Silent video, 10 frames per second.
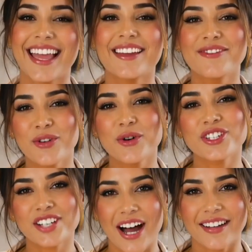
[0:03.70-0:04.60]
If your
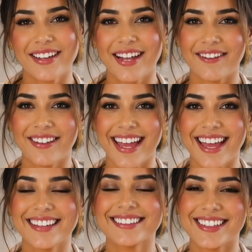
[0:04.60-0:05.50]
chocolate lava
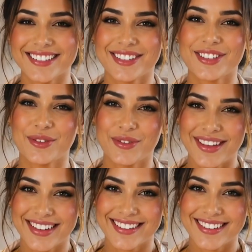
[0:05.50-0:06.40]
cake doesn't do
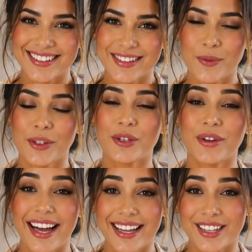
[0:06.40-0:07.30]
this when you
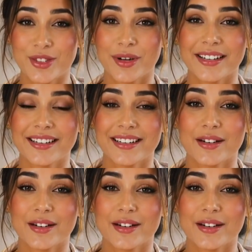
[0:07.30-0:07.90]
cut into it,